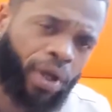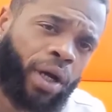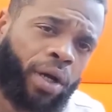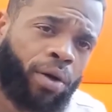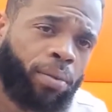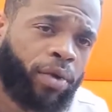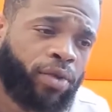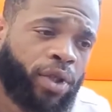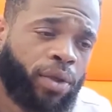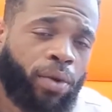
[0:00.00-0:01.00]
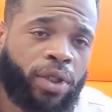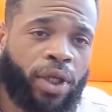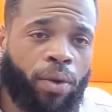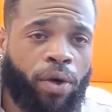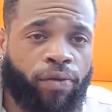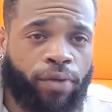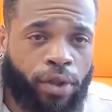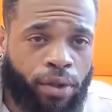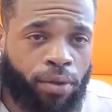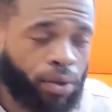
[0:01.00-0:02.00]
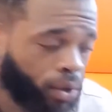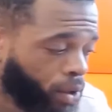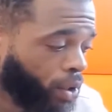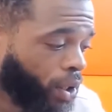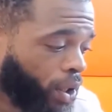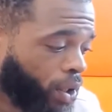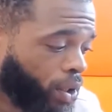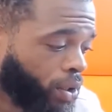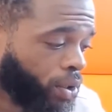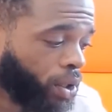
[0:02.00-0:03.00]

I hope everything works out well for you, and